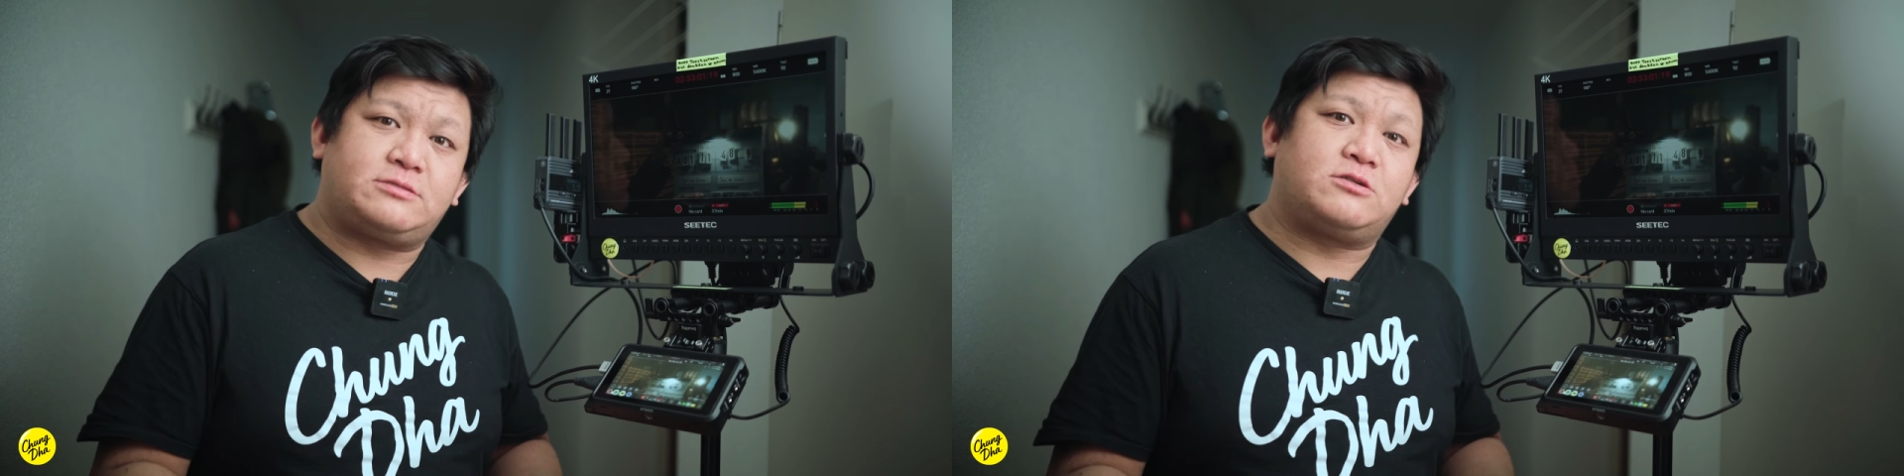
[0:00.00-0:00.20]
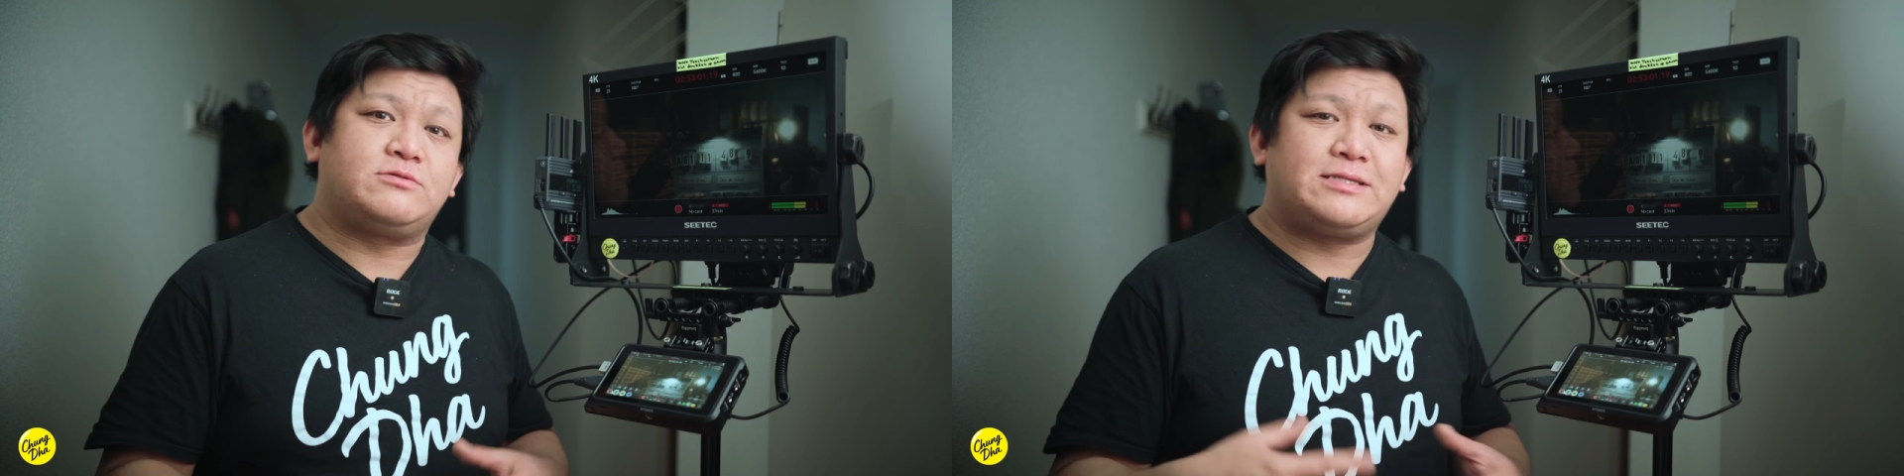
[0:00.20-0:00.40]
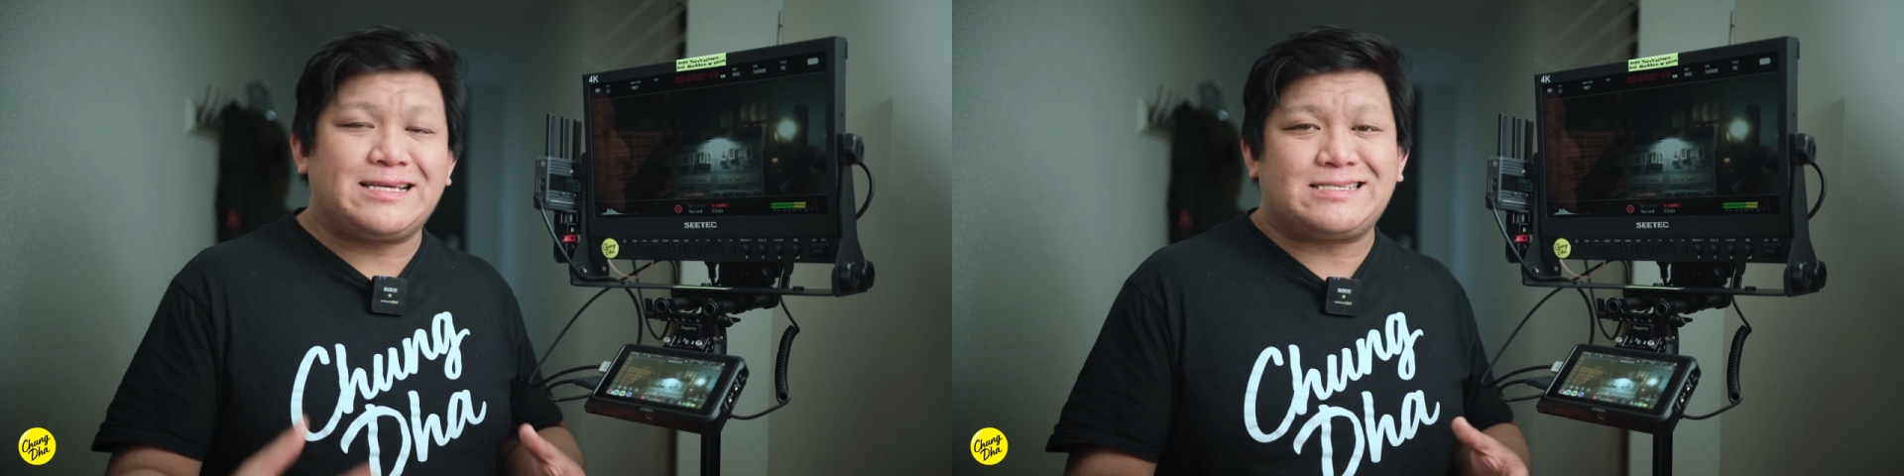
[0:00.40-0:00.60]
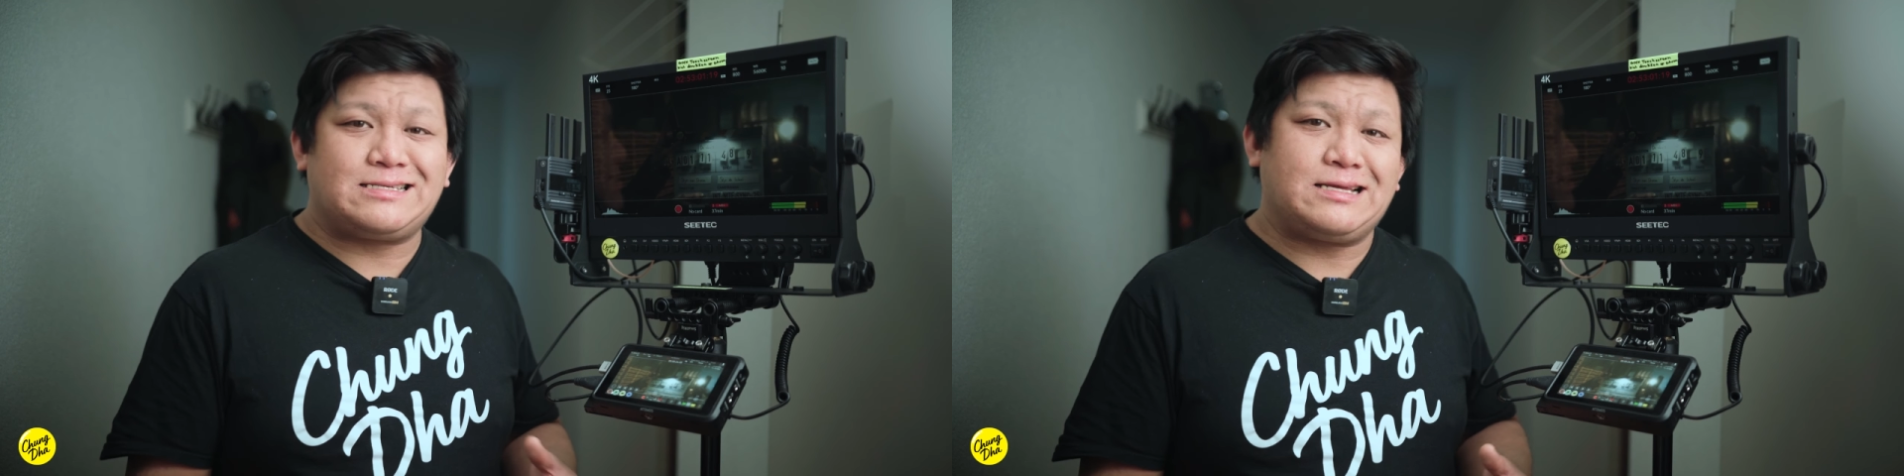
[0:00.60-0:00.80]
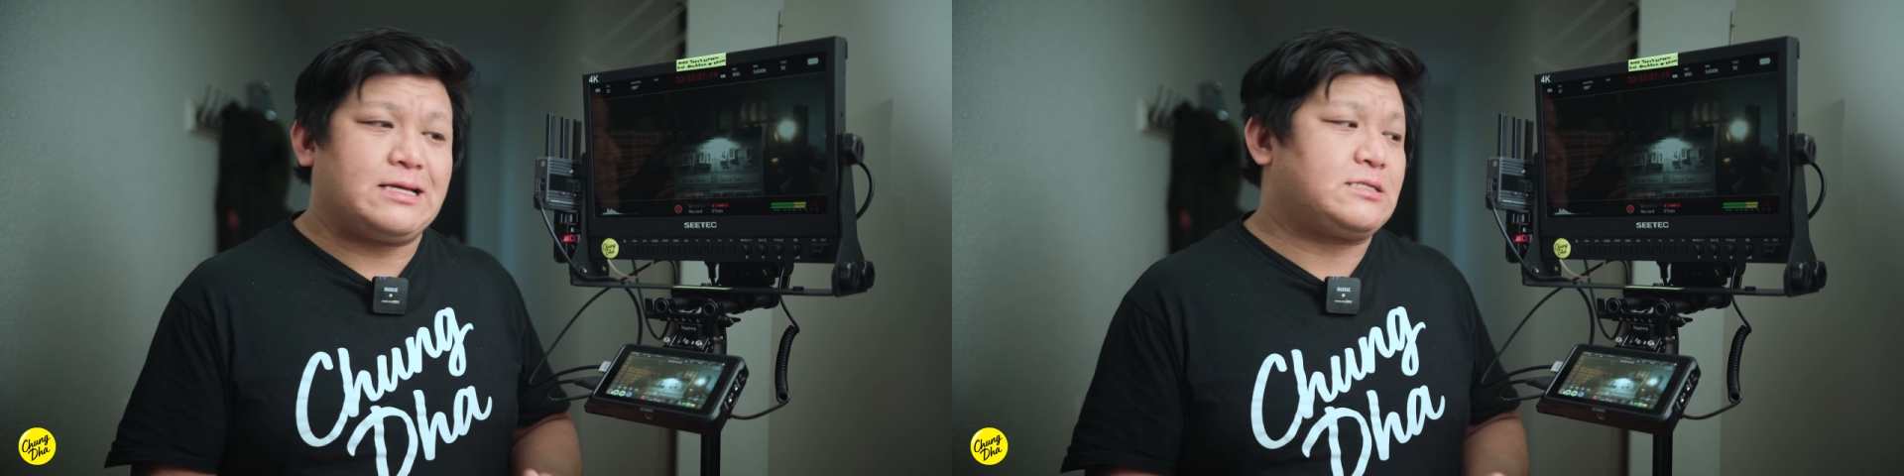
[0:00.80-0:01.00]
So
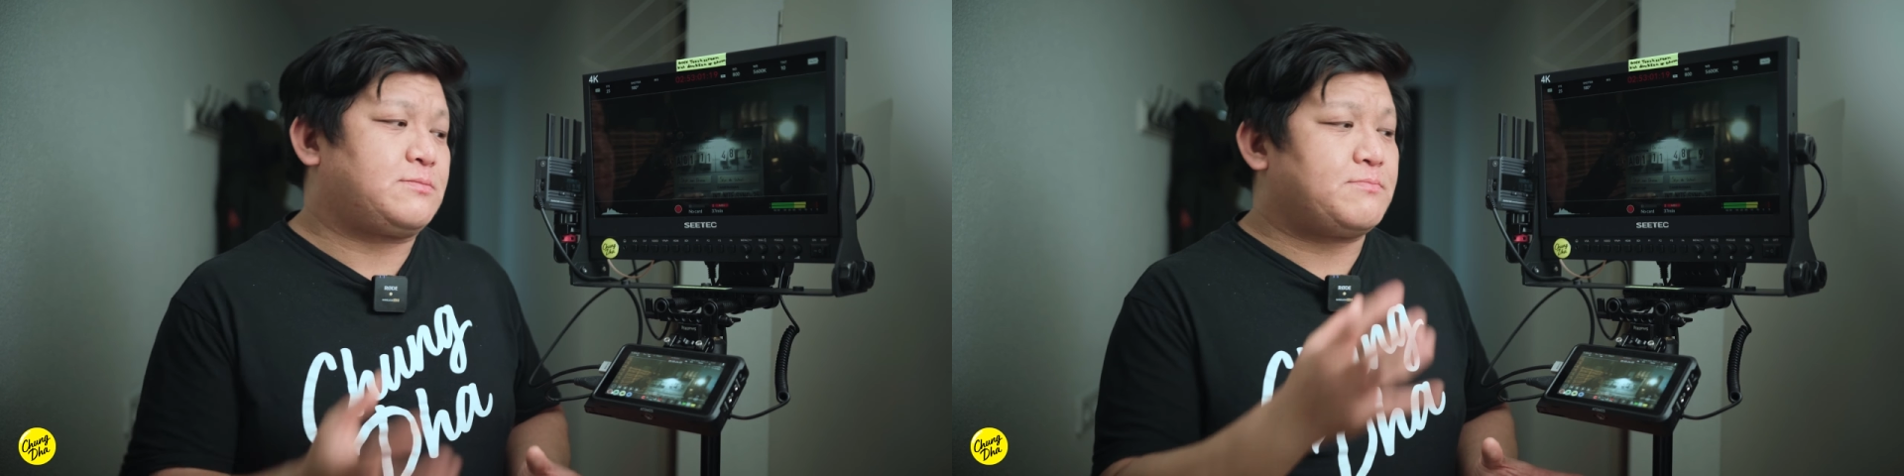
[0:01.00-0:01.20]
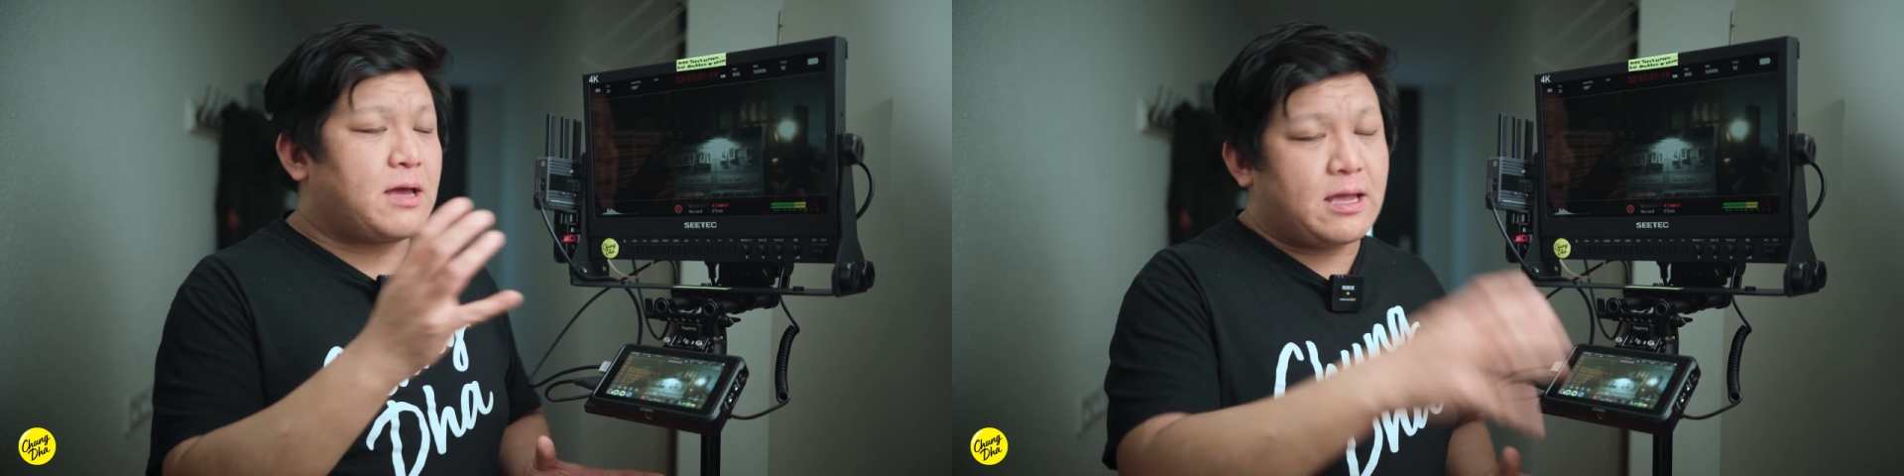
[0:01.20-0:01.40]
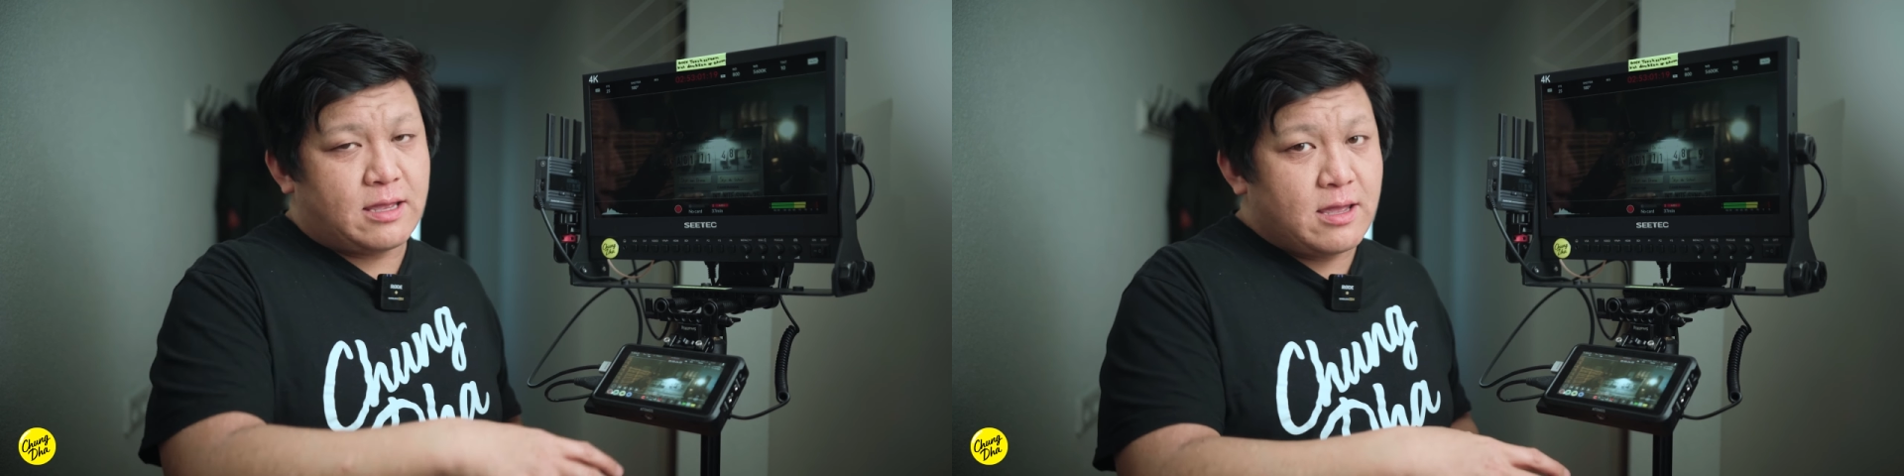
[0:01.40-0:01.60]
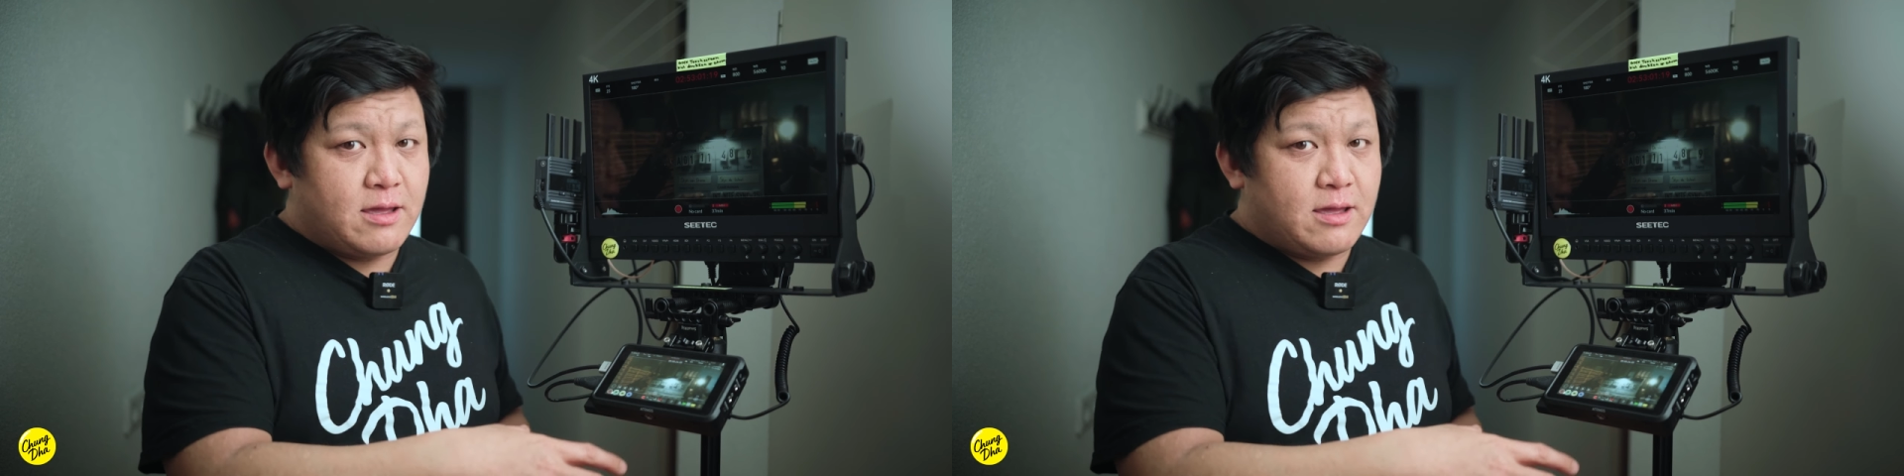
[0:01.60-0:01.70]
this is my